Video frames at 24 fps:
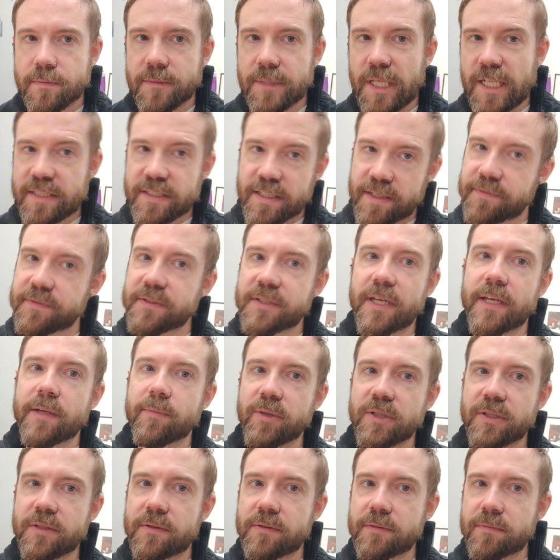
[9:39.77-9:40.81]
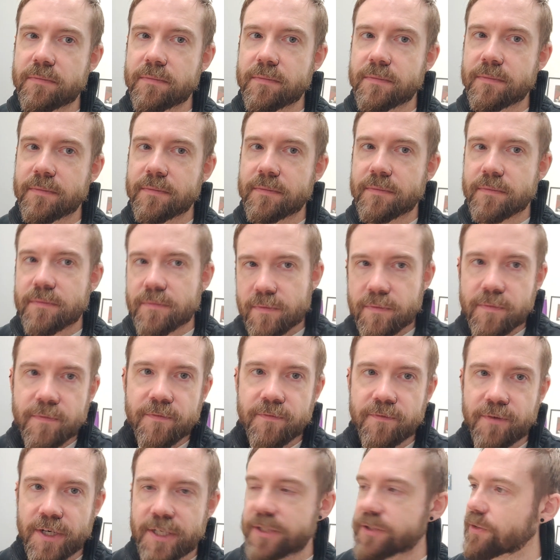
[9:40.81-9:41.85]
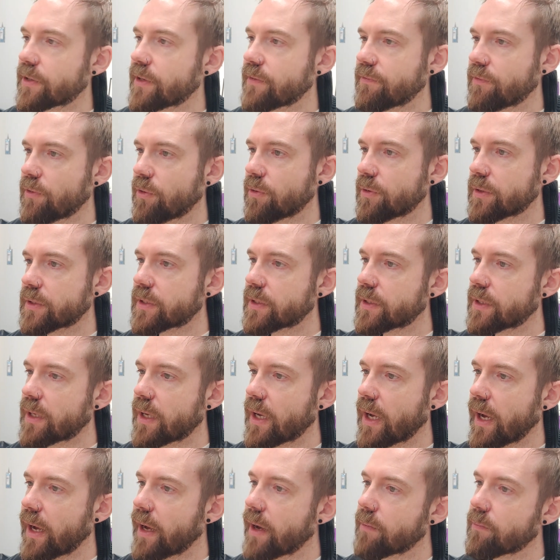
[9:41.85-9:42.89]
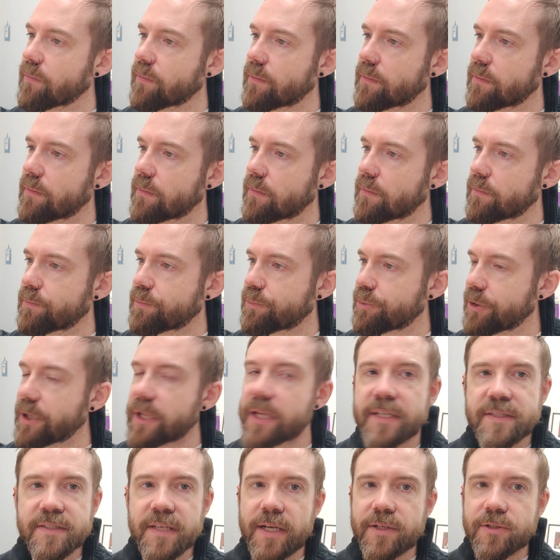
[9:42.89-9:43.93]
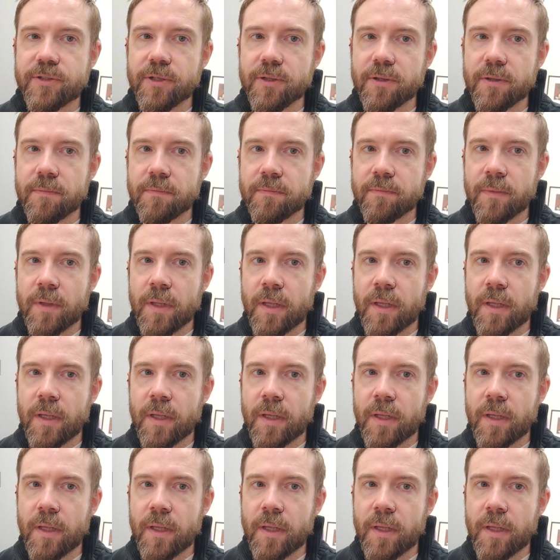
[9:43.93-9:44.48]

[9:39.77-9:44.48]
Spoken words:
That's if statements. Very straightforward, pretty essential.